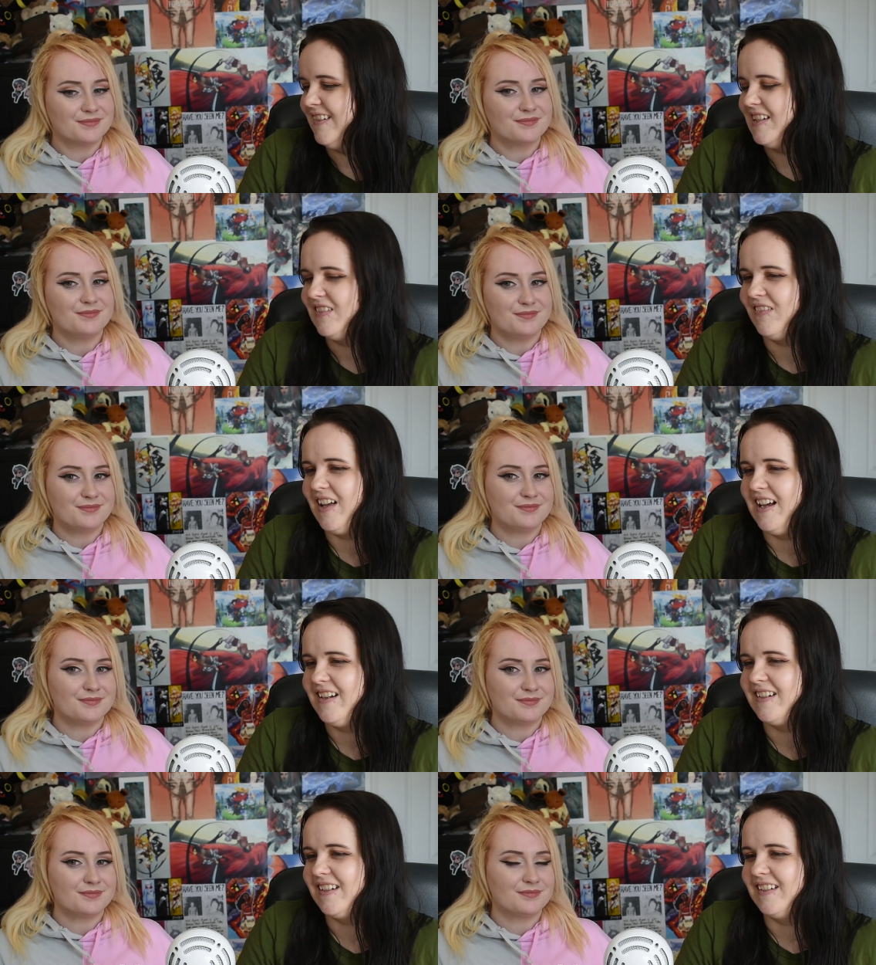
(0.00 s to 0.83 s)
Speaker 1: not as
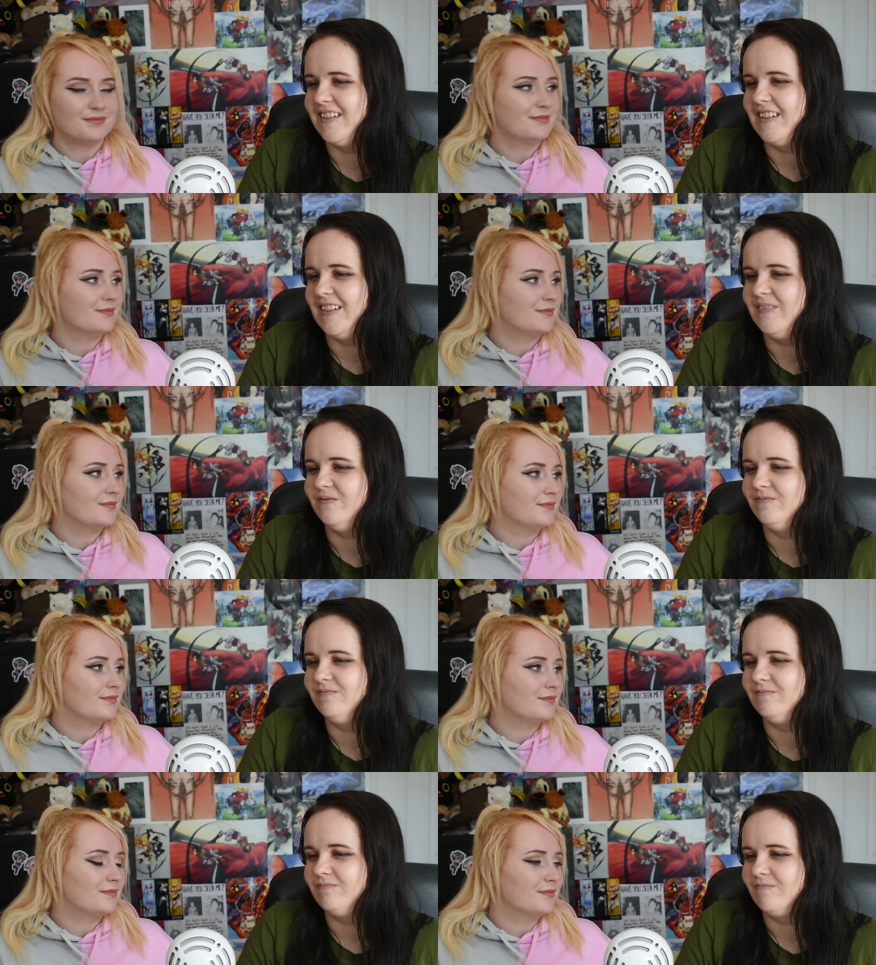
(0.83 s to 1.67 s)
flashy as
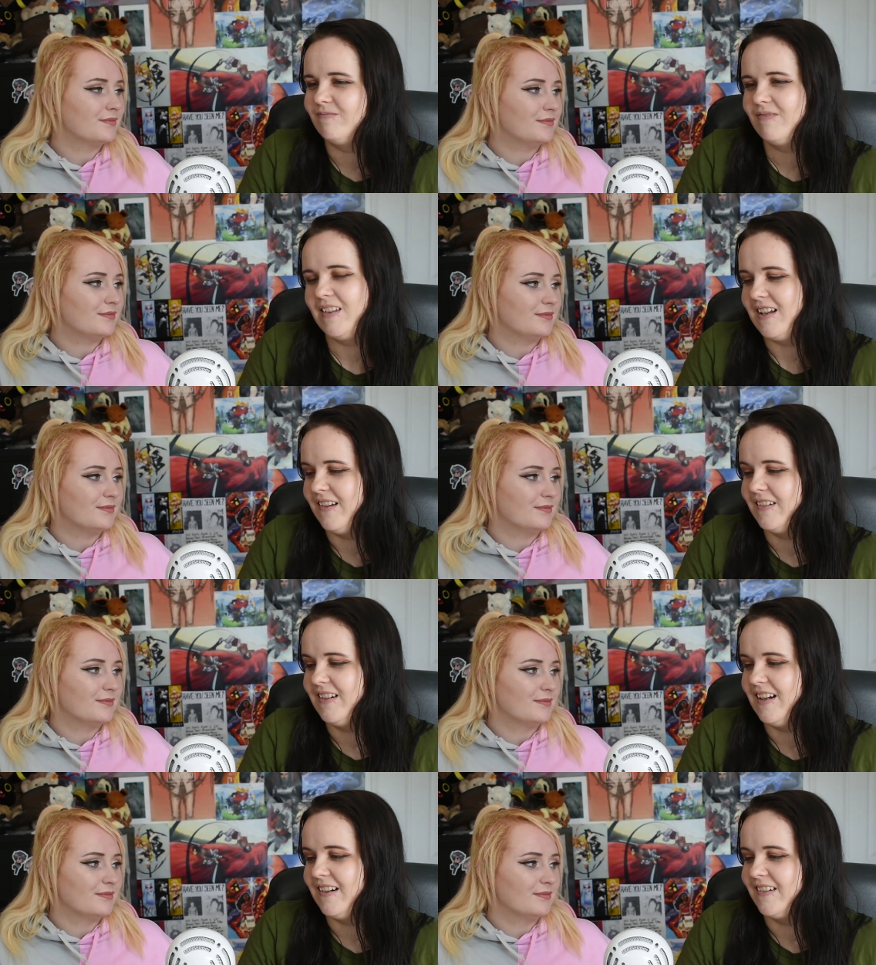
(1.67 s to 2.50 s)
um like
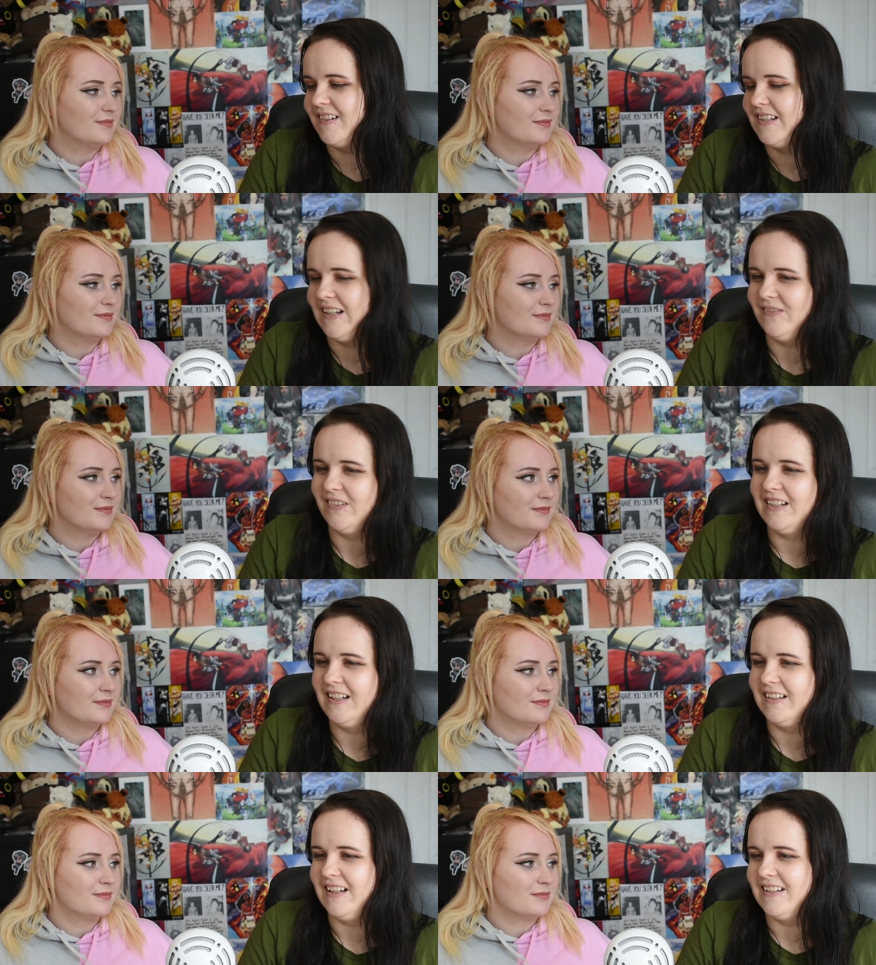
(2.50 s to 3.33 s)
other characters' semblance.
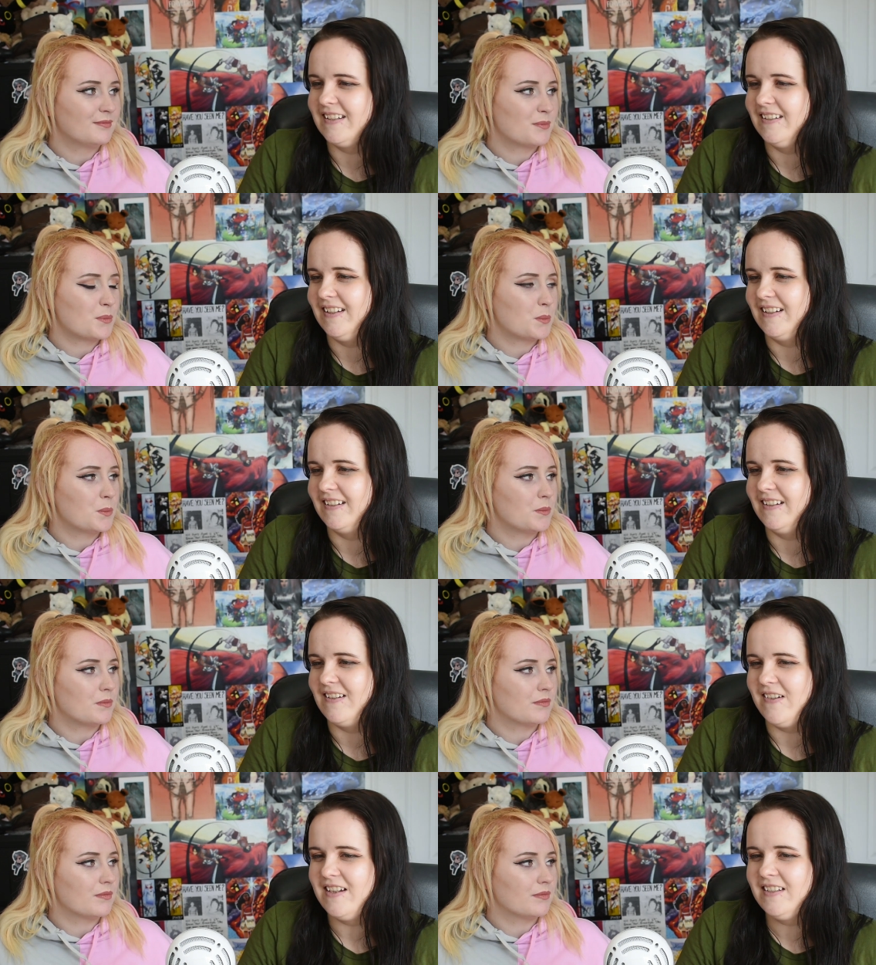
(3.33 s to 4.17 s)
I think that's the thing.
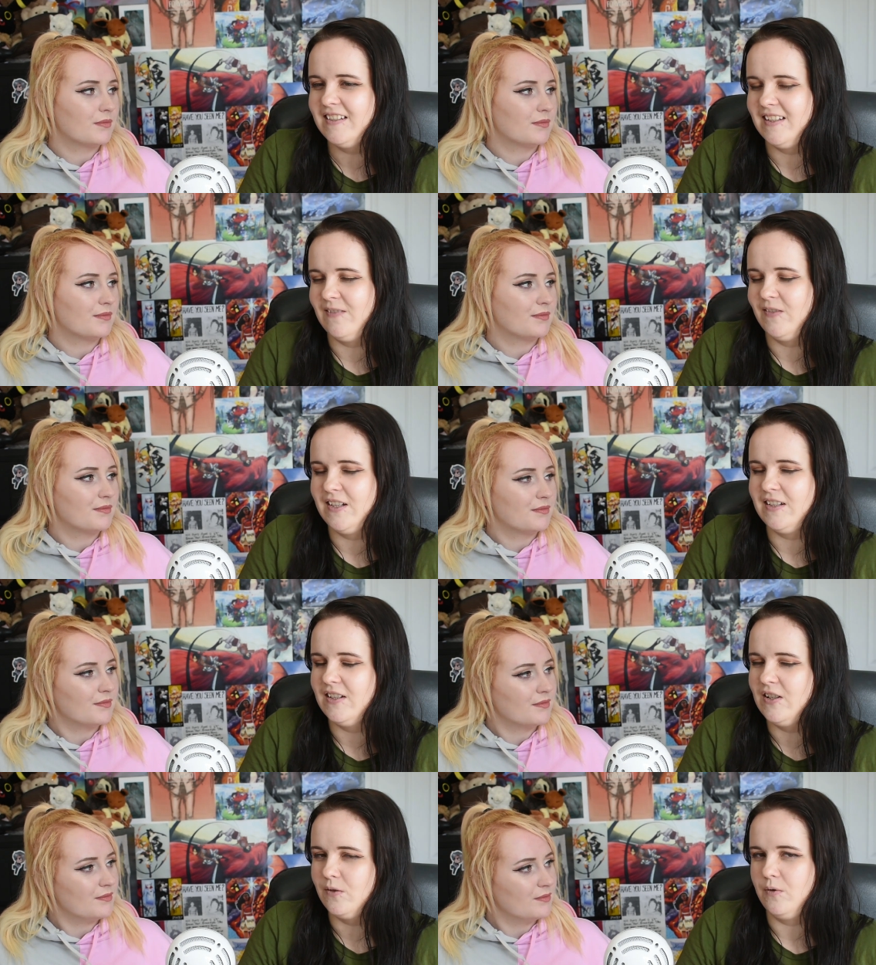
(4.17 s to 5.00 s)
Like White's semblance
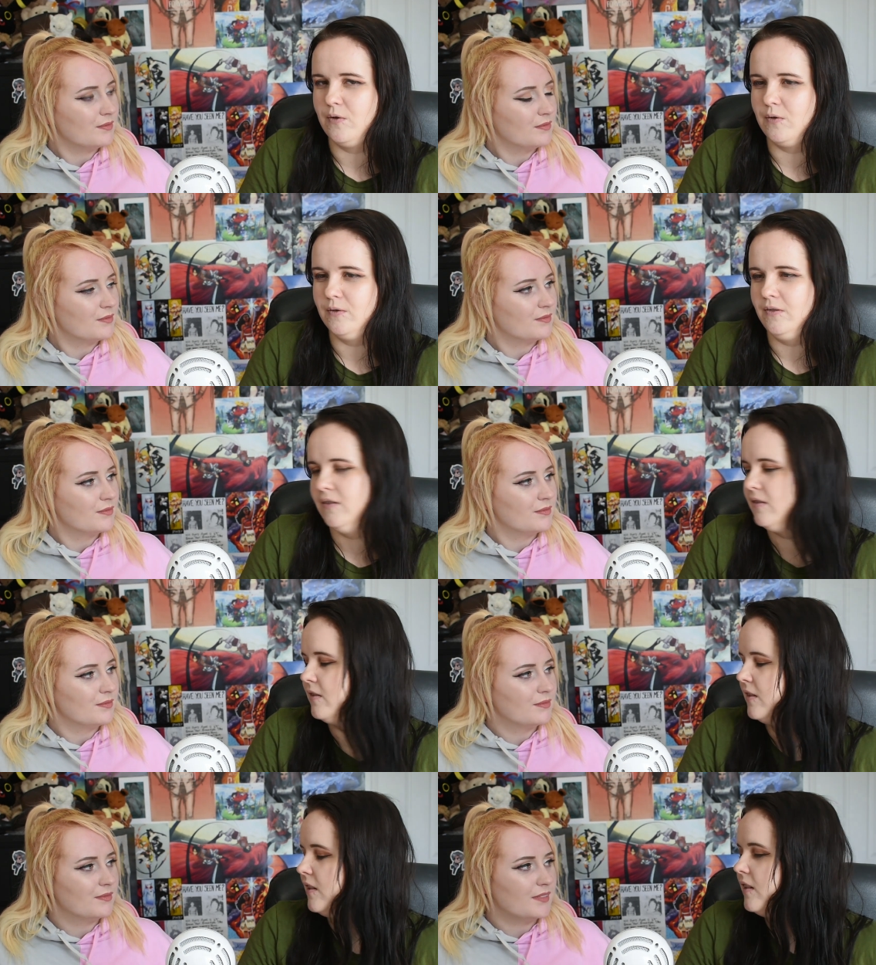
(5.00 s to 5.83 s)
is so cool.
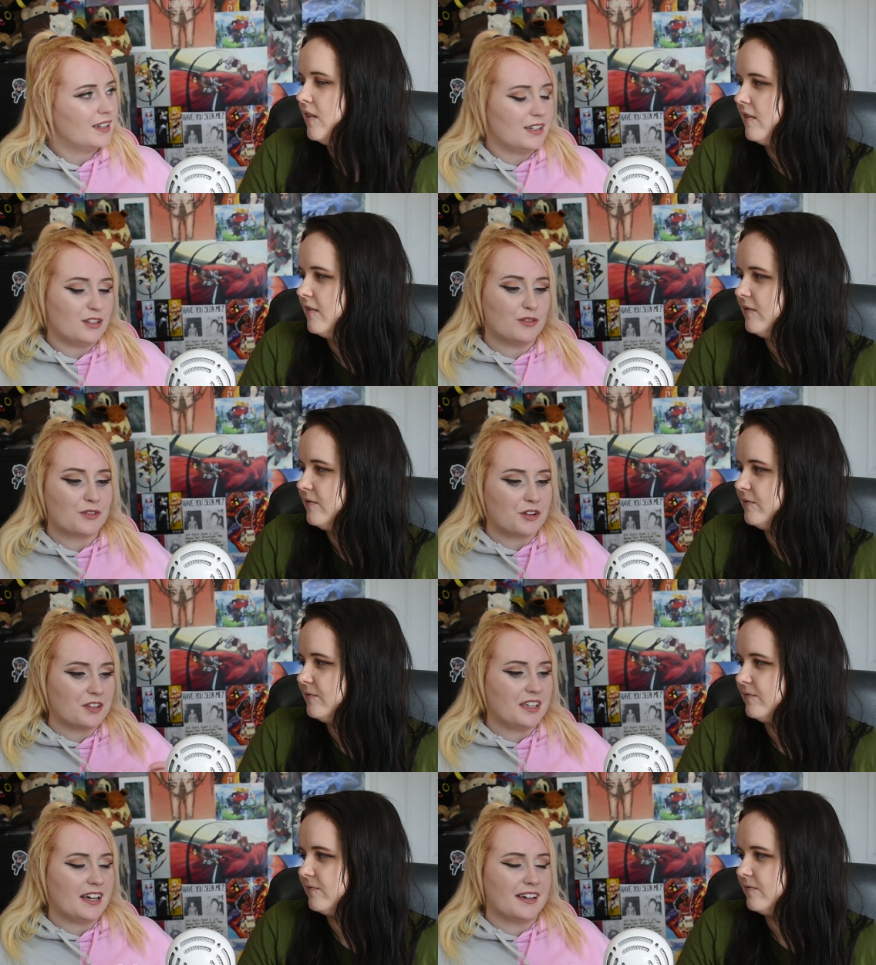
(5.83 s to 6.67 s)
Speaker 2: And then you've
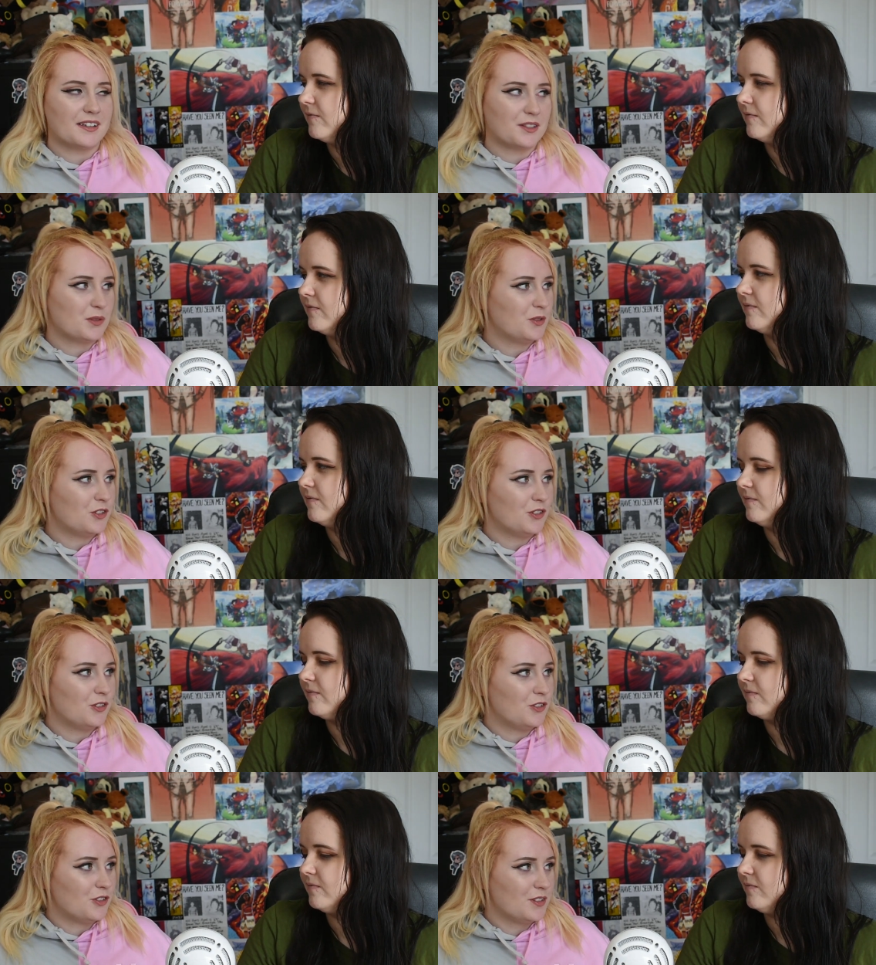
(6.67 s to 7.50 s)
got Yang's, which
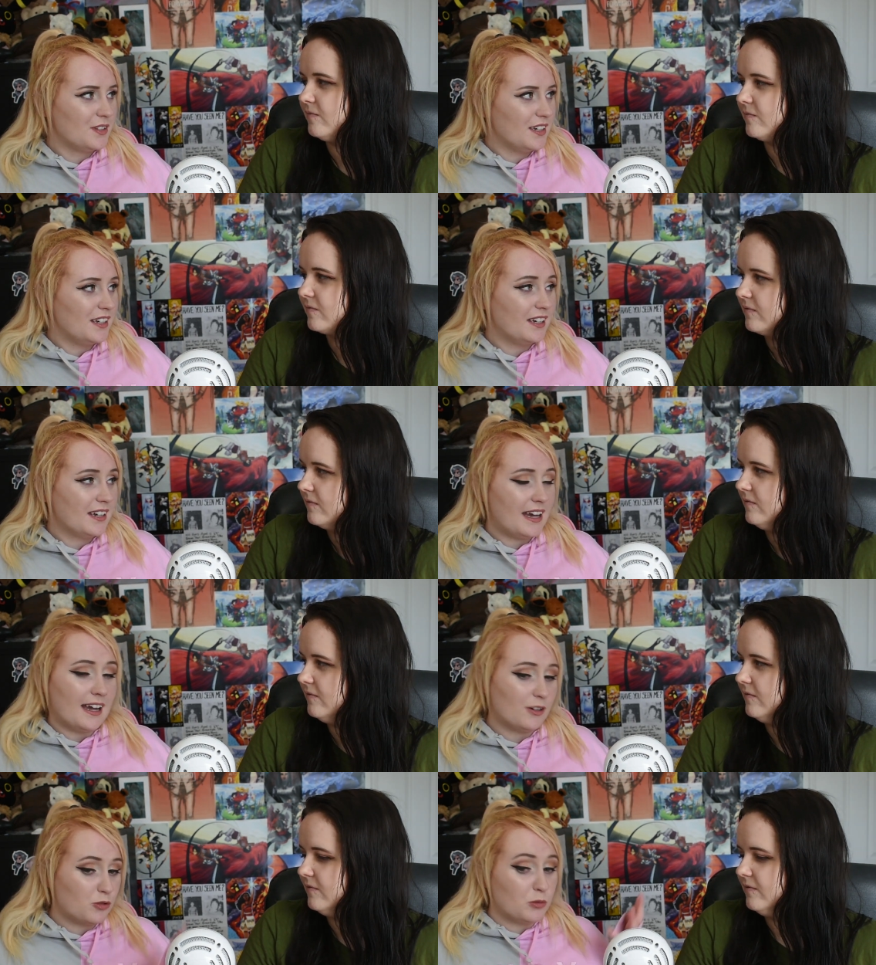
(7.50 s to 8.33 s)
is just like
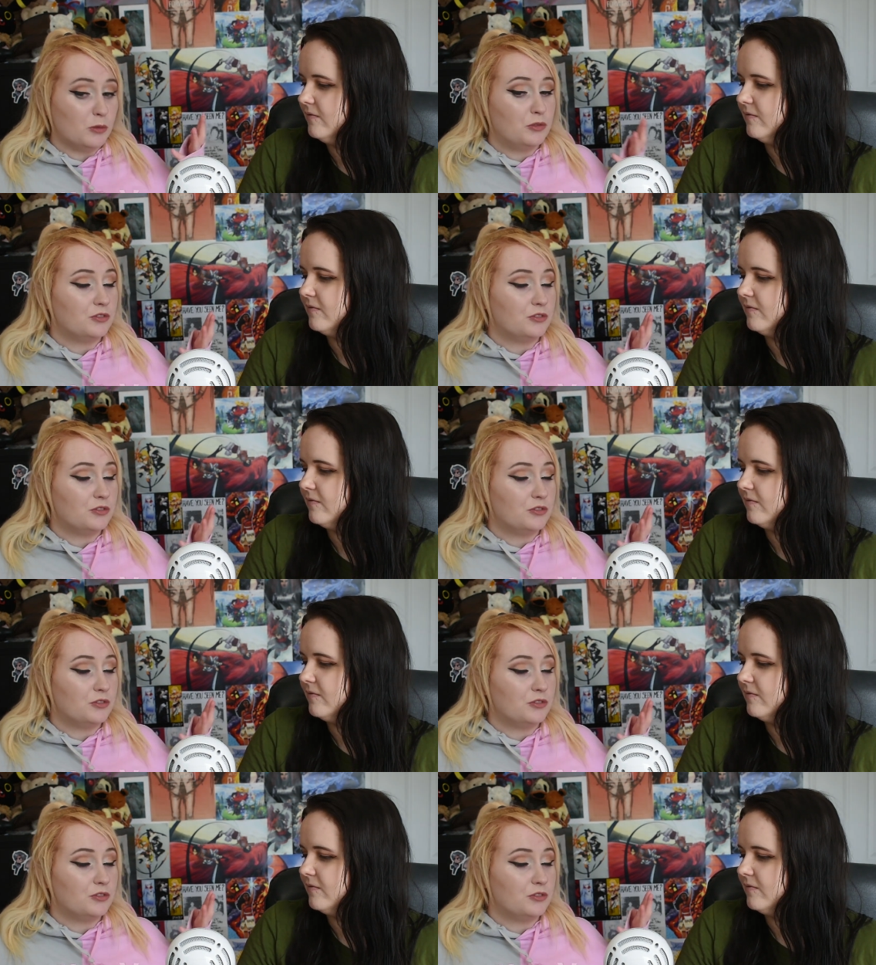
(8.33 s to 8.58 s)
actual